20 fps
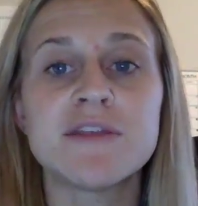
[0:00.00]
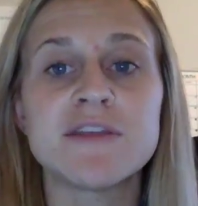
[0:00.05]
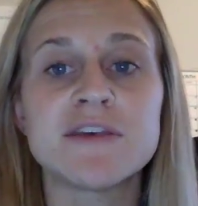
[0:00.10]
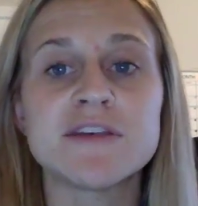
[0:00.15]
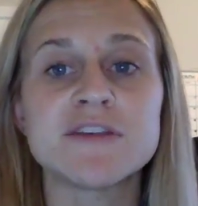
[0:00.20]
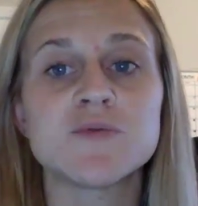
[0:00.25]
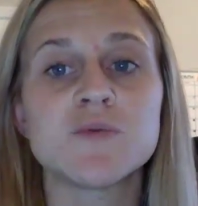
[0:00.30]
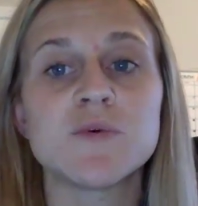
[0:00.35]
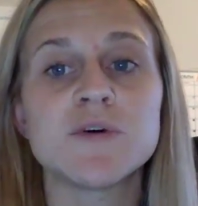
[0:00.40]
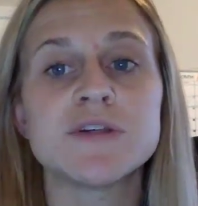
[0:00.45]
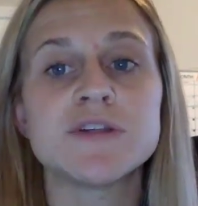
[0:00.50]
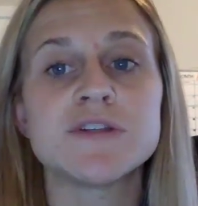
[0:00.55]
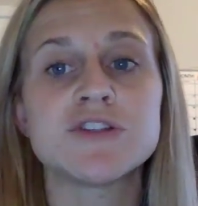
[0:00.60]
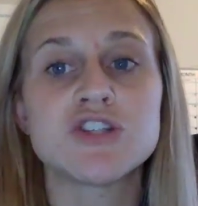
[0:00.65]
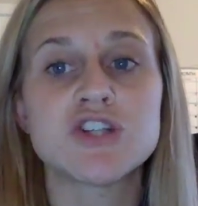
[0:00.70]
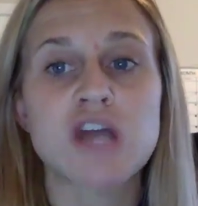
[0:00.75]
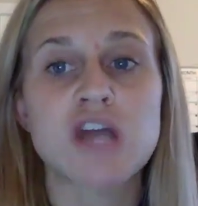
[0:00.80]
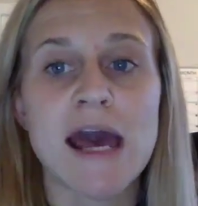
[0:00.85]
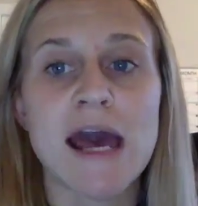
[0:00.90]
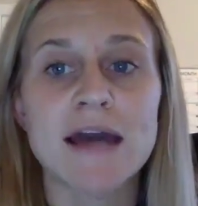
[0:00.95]
This was
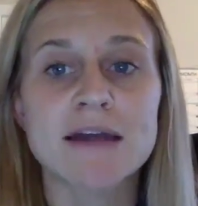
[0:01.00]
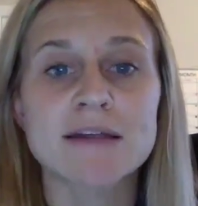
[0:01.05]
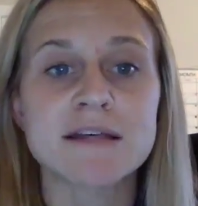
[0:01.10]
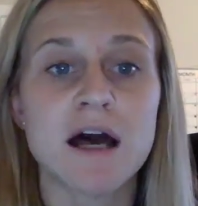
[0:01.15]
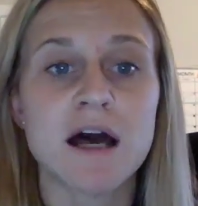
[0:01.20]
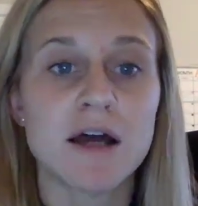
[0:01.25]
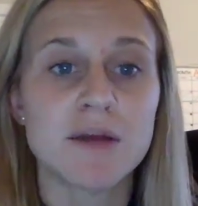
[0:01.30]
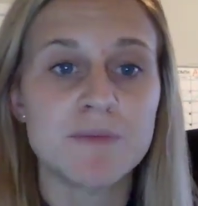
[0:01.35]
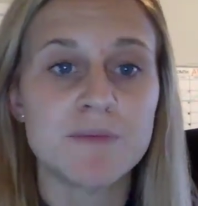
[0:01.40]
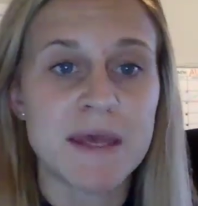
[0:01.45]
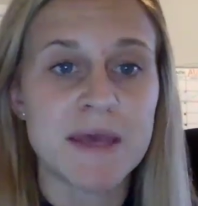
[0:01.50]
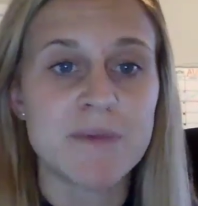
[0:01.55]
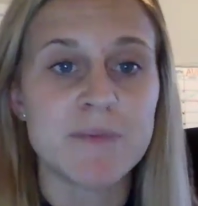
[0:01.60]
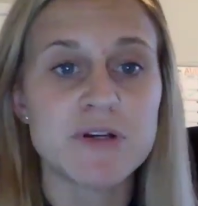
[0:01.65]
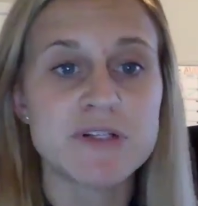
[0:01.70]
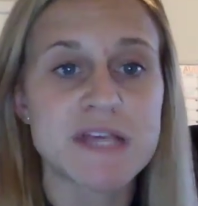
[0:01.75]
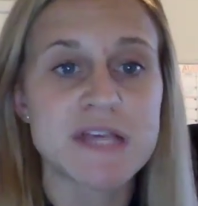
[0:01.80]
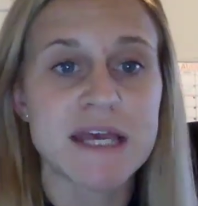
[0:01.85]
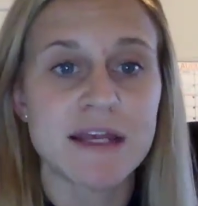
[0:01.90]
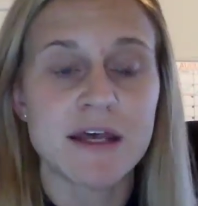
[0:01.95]
tracked on
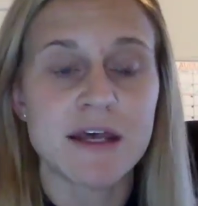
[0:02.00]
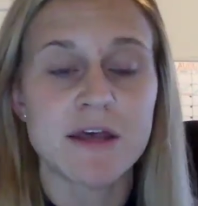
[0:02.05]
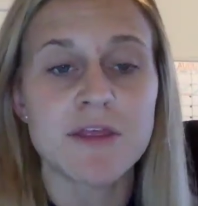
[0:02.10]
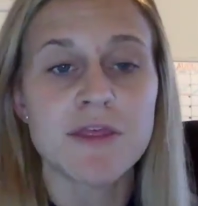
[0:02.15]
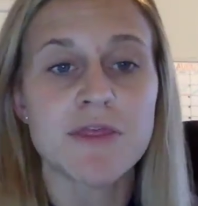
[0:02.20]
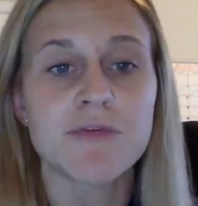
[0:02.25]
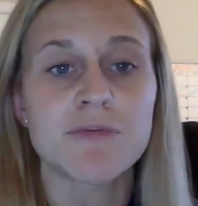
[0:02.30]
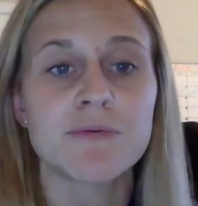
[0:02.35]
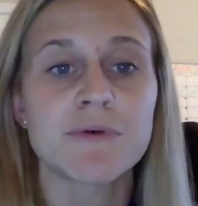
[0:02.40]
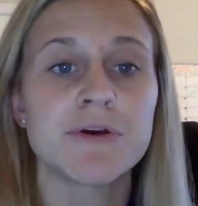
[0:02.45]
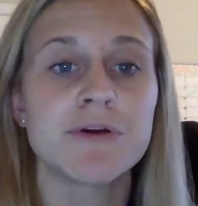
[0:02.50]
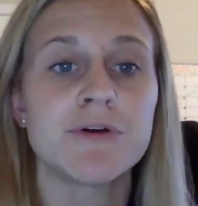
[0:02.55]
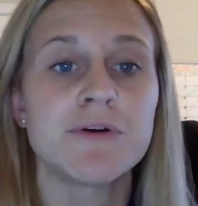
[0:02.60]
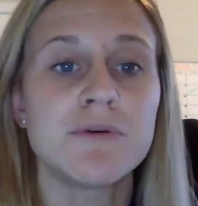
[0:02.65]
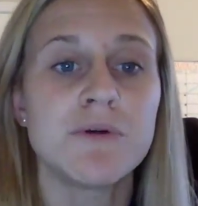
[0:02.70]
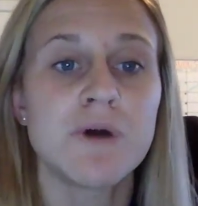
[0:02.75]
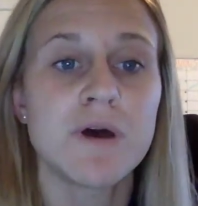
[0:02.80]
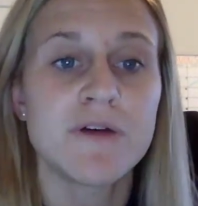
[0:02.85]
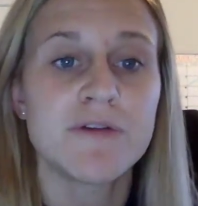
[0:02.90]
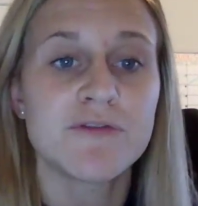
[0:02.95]
paper data
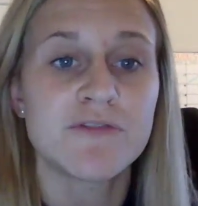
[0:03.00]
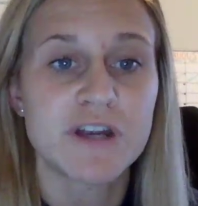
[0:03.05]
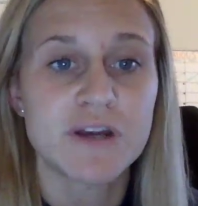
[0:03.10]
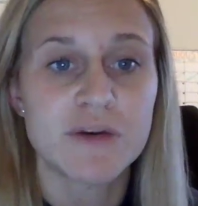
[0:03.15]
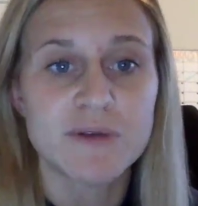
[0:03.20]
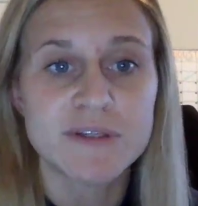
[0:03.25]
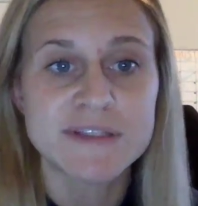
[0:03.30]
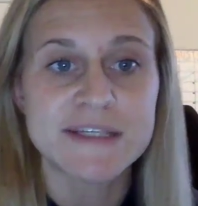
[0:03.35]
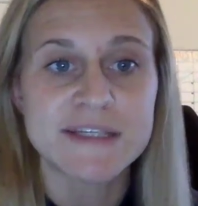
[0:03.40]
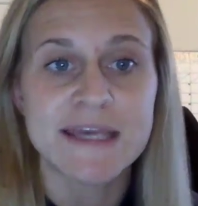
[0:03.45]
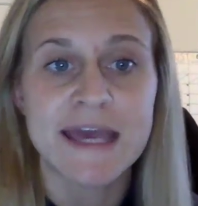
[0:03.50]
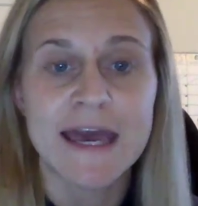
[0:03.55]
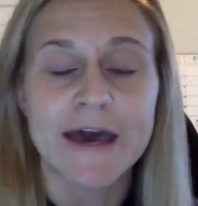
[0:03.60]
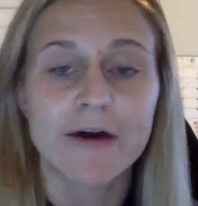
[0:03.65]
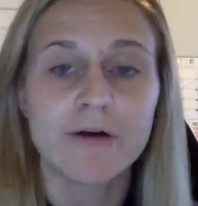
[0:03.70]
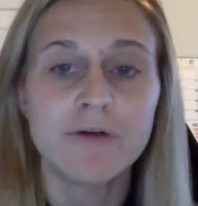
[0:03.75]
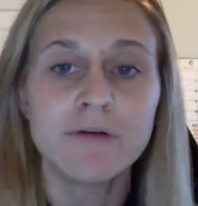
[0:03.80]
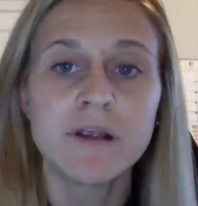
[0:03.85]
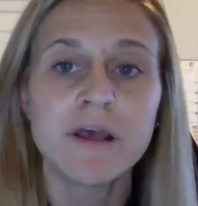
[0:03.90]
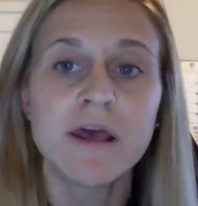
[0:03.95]
through frequency
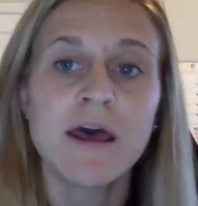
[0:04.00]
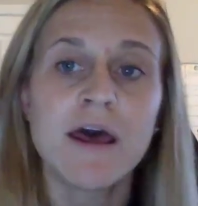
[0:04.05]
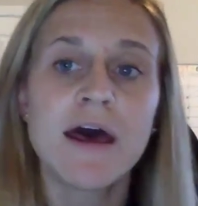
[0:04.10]
count